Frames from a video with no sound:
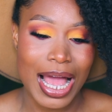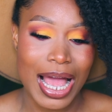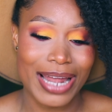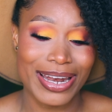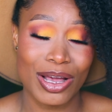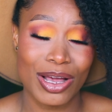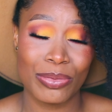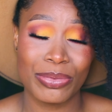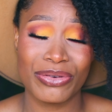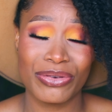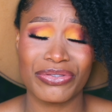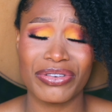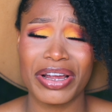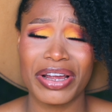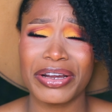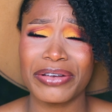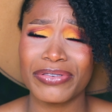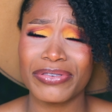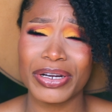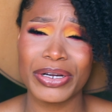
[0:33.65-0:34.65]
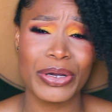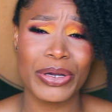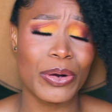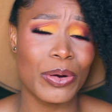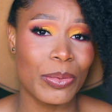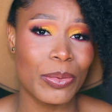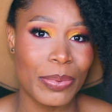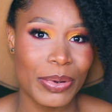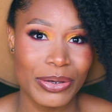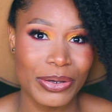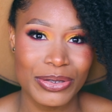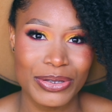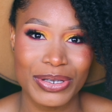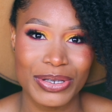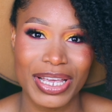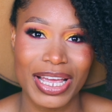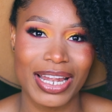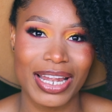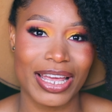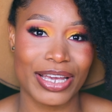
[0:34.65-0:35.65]
And I'll be very open
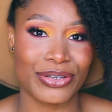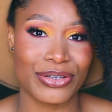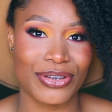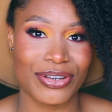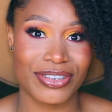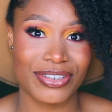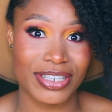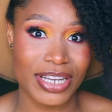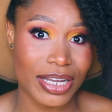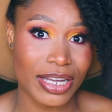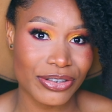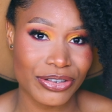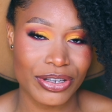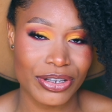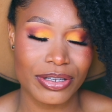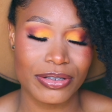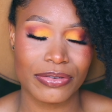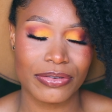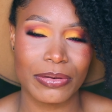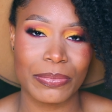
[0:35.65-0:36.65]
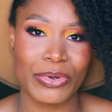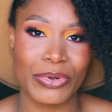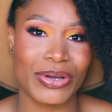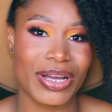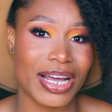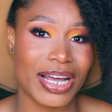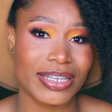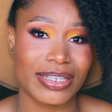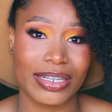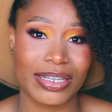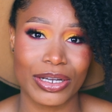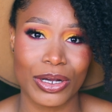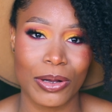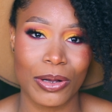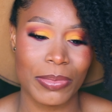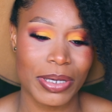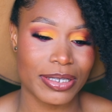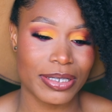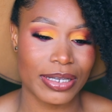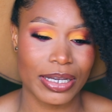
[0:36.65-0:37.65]
to get like suggestions from you guys in the
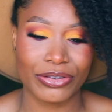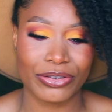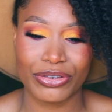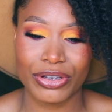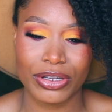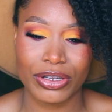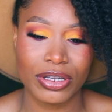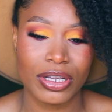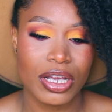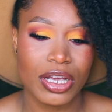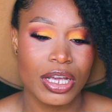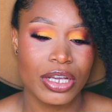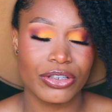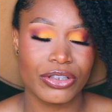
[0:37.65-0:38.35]
comment section.